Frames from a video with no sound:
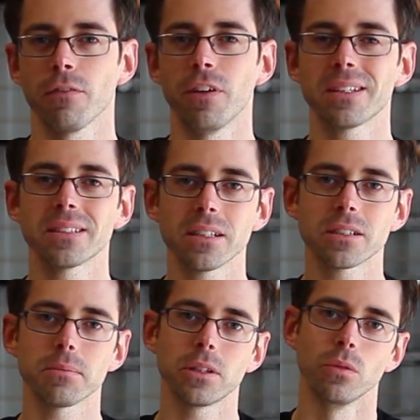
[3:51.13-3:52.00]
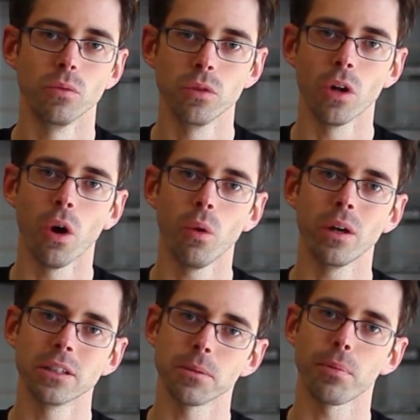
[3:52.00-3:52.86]
fixing something you know
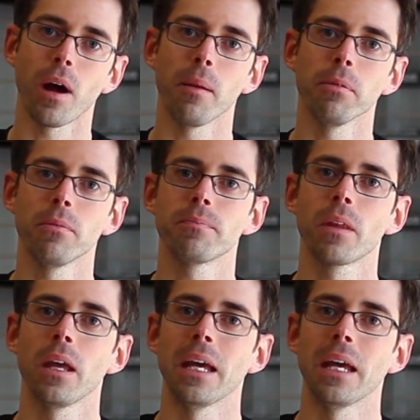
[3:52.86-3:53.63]
is a problem